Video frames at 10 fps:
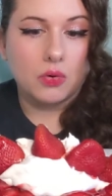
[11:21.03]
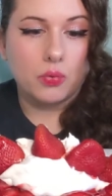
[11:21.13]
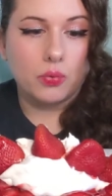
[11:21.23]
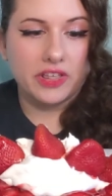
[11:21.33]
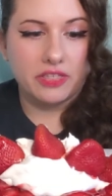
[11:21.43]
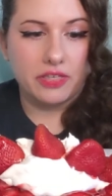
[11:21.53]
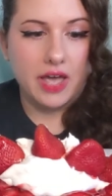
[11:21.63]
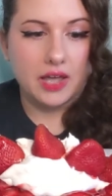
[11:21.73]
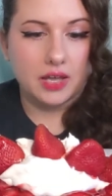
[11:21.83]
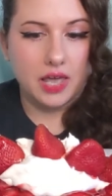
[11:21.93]
with
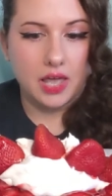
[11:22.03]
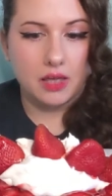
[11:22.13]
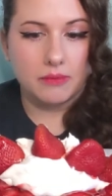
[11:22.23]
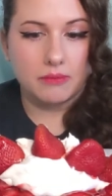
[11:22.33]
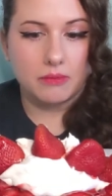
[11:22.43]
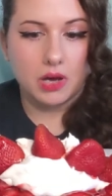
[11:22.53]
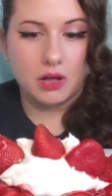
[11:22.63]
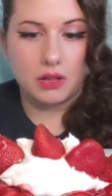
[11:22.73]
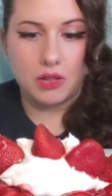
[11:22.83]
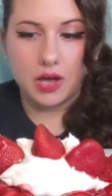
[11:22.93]
that came
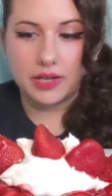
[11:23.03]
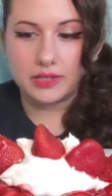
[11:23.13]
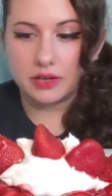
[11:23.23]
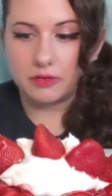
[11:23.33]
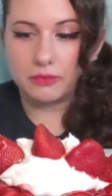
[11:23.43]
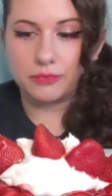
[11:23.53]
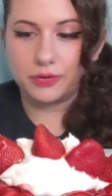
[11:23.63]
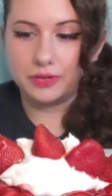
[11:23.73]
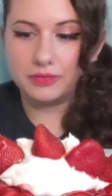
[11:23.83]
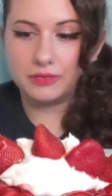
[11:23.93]
a lot
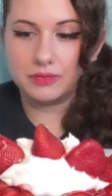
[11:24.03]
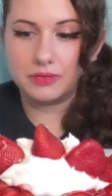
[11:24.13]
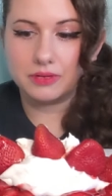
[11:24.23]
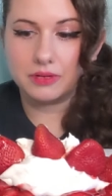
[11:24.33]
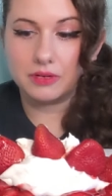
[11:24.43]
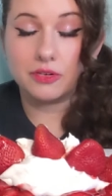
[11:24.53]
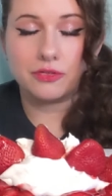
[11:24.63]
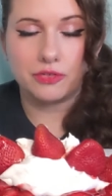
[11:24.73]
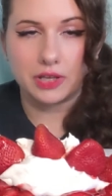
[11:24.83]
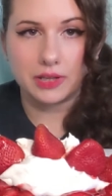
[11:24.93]
of
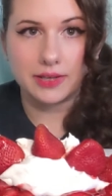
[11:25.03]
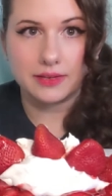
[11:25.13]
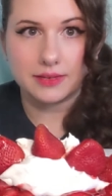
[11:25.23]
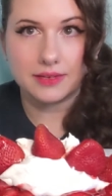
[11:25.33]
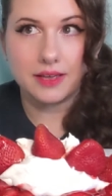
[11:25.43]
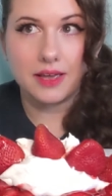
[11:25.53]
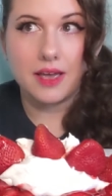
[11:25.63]
feelings.